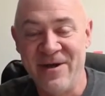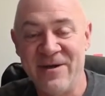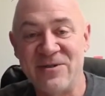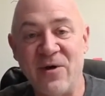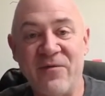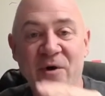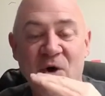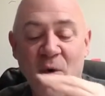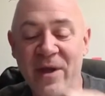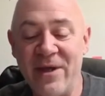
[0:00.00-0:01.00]
So if you're
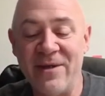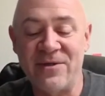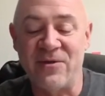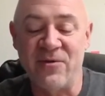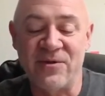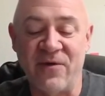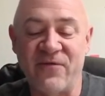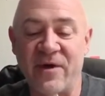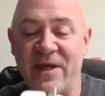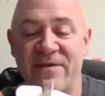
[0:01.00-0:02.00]
going into, so
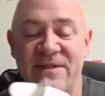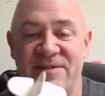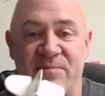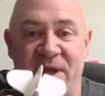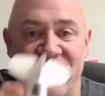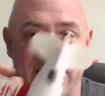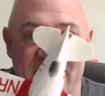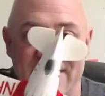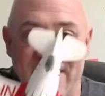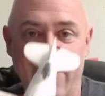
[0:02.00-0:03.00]
forget this plane's got
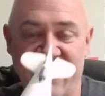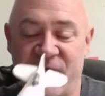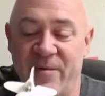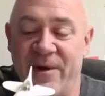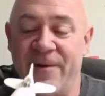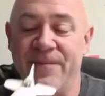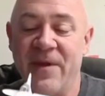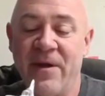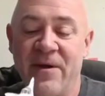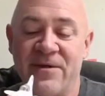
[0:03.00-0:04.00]
a tail for a minute.
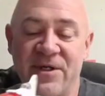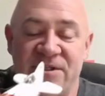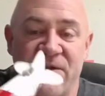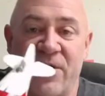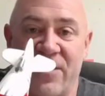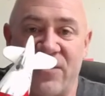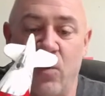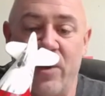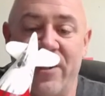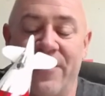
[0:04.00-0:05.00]
Just look at the
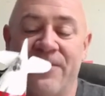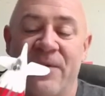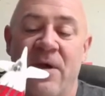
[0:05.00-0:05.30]
wing.